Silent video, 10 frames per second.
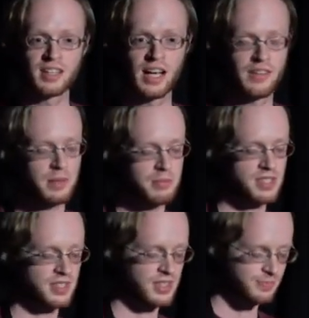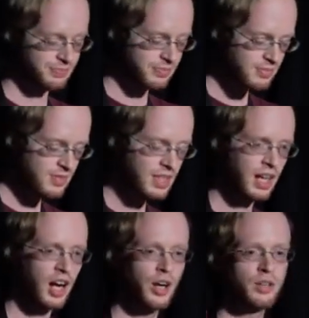I think it misses
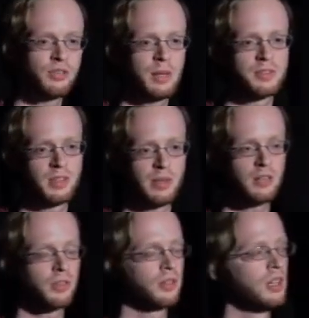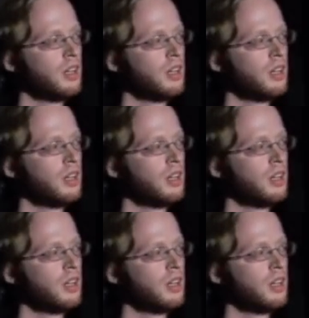uh, audio frames from the microphone.